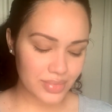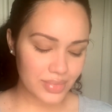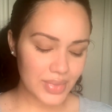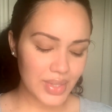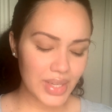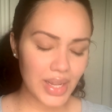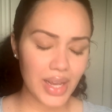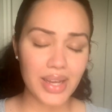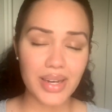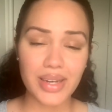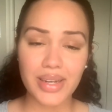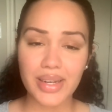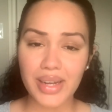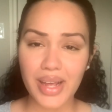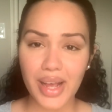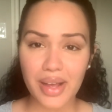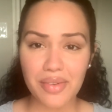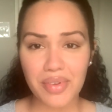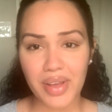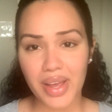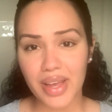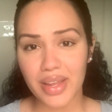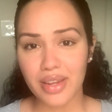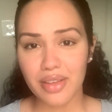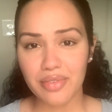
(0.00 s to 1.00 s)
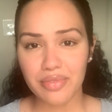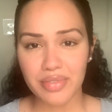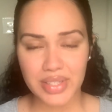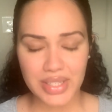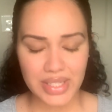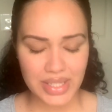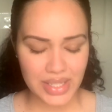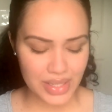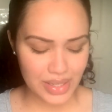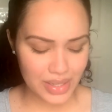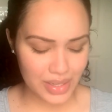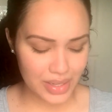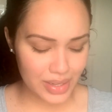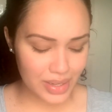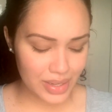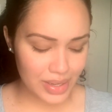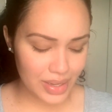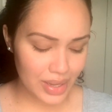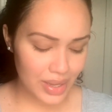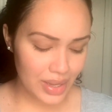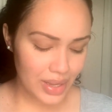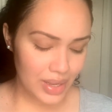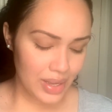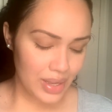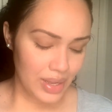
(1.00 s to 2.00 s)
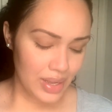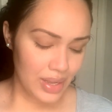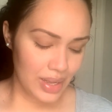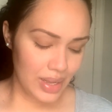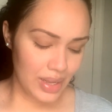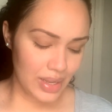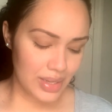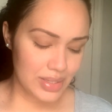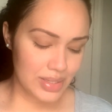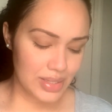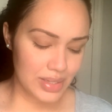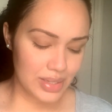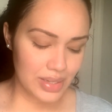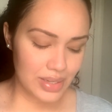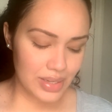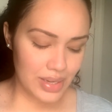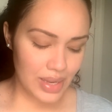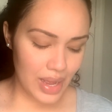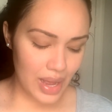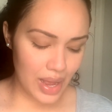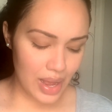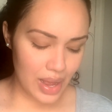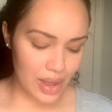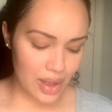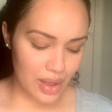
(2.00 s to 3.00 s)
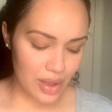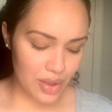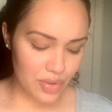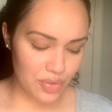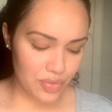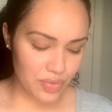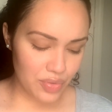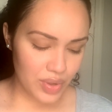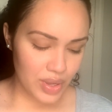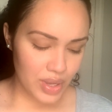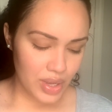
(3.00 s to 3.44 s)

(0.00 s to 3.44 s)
I didn't have any fatigue. I didn't have